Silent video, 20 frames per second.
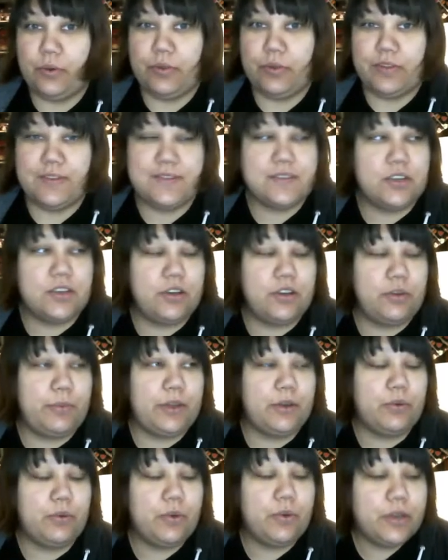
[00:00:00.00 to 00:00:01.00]
this is going to be
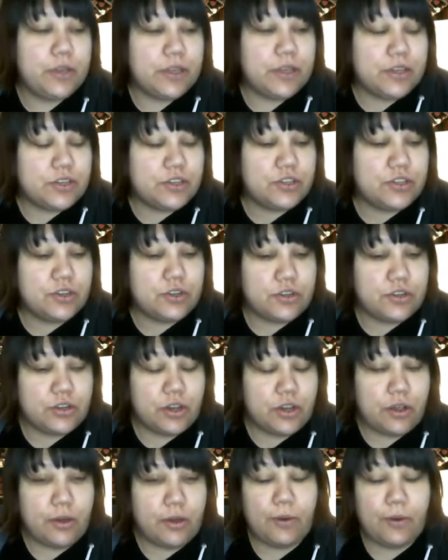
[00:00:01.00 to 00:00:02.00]
a quickish
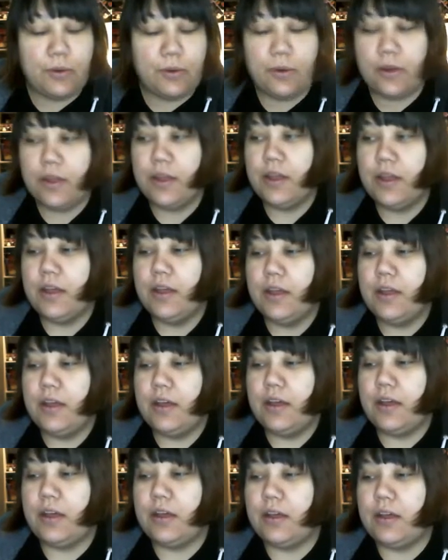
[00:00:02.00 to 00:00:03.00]
show.
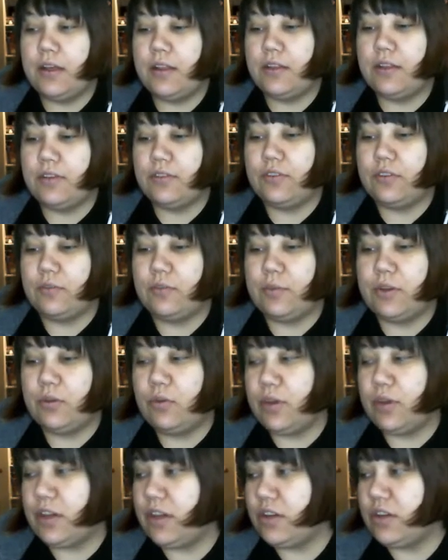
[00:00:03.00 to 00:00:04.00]
There's going to be a
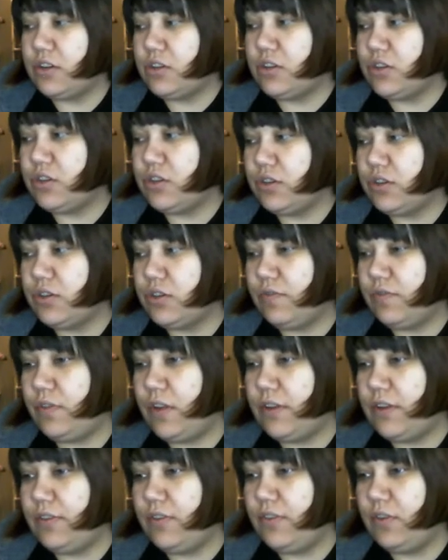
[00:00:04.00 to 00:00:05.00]
quickish
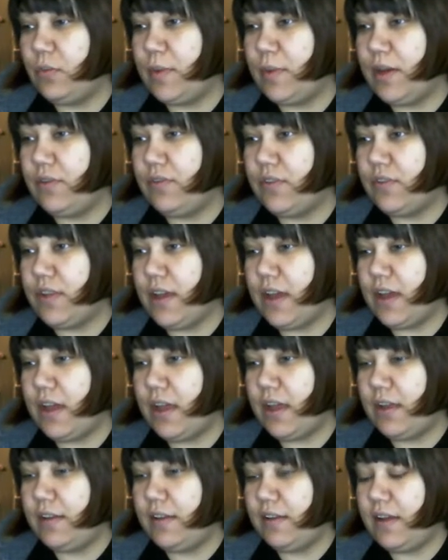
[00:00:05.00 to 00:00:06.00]
floss tube after
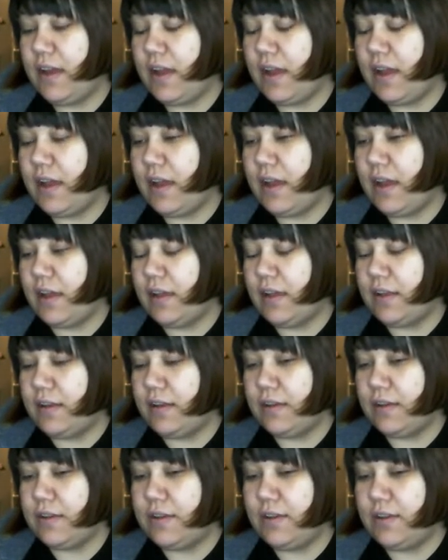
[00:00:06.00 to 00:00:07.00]
that,
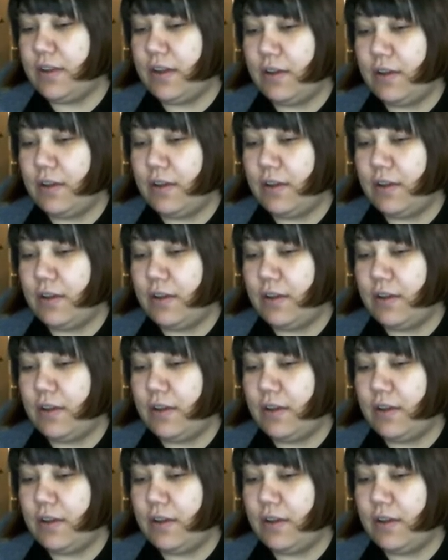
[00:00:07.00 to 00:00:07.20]
and